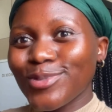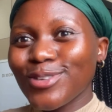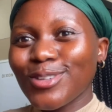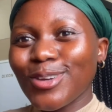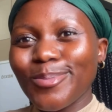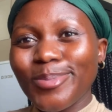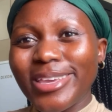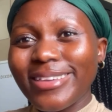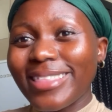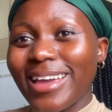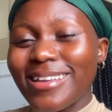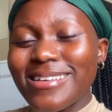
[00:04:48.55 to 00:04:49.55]
stop
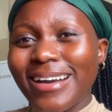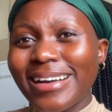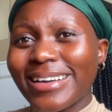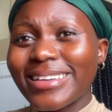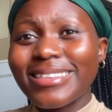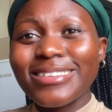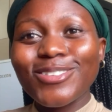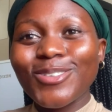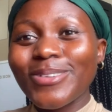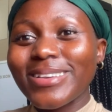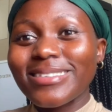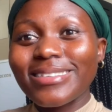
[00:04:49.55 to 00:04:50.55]
being that guy that's
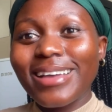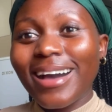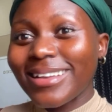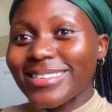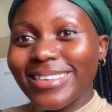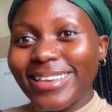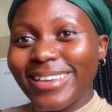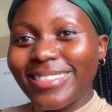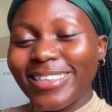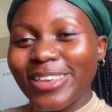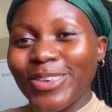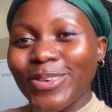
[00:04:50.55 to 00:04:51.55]
always asking in
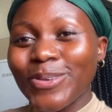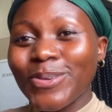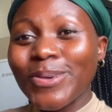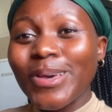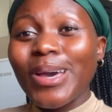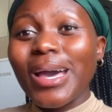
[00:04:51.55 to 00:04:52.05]
the queue.